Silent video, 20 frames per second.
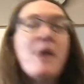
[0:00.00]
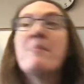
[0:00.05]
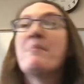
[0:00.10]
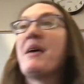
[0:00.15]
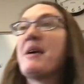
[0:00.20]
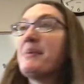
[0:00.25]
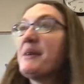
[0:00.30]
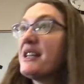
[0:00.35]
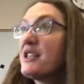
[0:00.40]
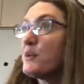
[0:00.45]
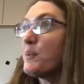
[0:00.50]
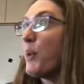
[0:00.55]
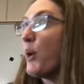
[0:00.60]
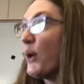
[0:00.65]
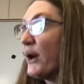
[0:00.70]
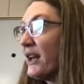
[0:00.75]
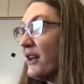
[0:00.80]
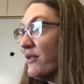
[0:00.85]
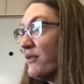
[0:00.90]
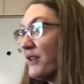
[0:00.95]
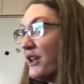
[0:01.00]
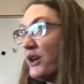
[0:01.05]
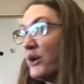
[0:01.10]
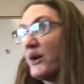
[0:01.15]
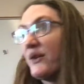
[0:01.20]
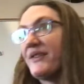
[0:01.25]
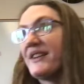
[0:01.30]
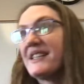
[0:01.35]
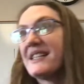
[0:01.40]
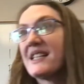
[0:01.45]
maybe it's point of view.
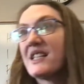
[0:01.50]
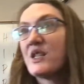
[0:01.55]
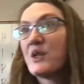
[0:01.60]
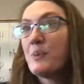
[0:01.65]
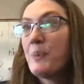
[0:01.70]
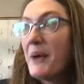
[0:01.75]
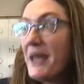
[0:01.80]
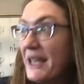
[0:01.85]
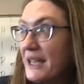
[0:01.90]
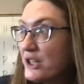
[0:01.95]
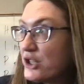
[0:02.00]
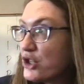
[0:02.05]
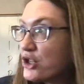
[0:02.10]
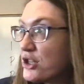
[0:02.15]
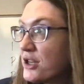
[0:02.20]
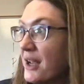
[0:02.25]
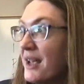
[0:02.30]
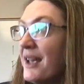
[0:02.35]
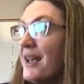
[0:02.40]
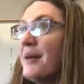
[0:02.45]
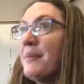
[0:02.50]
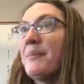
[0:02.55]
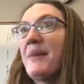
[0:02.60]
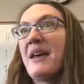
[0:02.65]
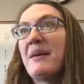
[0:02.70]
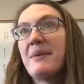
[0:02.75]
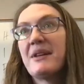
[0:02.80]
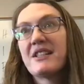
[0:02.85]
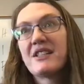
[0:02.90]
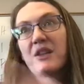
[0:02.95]
If it's a speech,
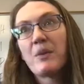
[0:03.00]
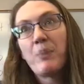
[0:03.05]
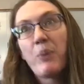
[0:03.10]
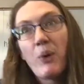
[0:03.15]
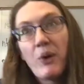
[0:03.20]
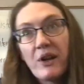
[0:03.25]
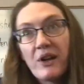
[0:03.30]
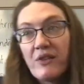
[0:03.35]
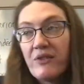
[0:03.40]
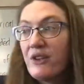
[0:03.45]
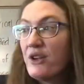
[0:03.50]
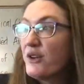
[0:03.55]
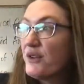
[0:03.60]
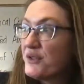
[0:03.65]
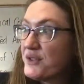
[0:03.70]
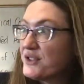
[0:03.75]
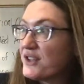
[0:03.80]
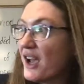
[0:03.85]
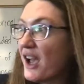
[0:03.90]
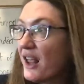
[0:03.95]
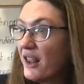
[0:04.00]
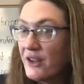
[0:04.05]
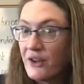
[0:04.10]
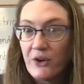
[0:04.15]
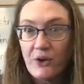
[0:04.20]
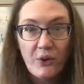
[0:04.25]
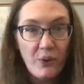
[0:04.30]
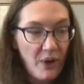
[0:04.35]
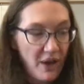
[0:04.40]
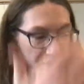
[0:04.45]
maybe it's the point of view of Stalin
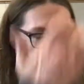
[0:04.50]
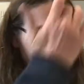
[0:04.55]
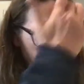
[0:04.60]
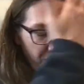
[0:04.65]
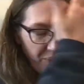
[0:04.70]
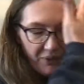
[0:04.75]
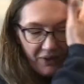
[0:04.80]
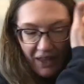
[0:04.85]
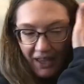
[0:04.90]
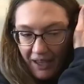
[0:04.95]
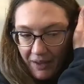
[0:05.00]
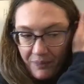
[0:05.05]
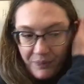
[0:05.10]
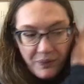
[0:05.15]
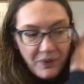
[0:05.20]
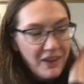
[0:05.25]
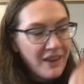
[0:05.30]
or whoever, okay?